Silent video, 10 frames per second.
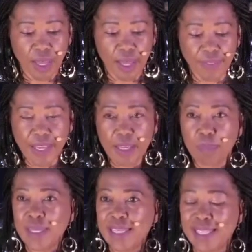And then
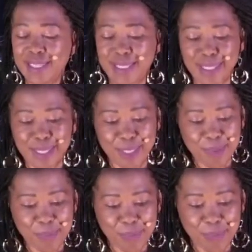peace.
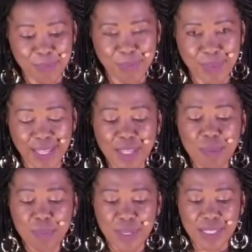Let the
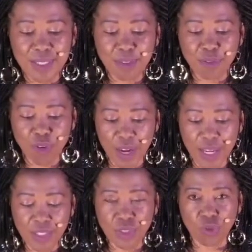peace of
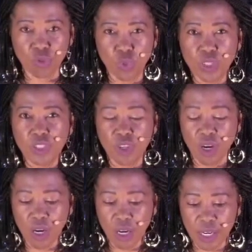Christ rule in your
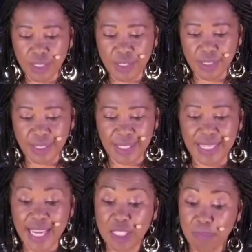hearts, since
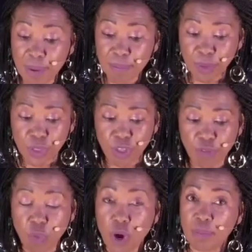as members
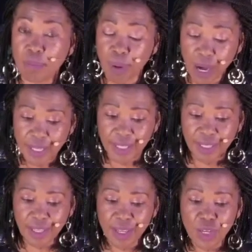of one body,
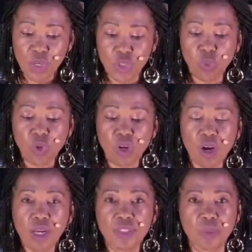you were
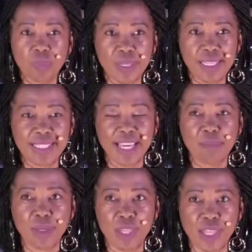called to peace and
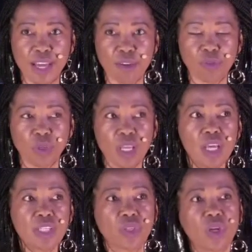be thankful.
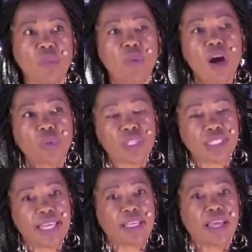So now Paul was
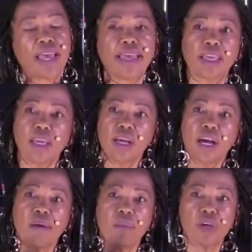saying, hey,
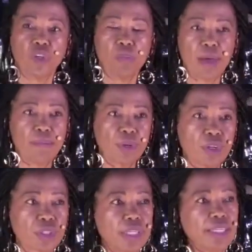among you
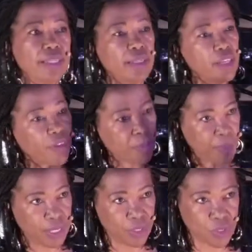members, live at
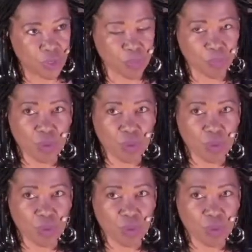peace.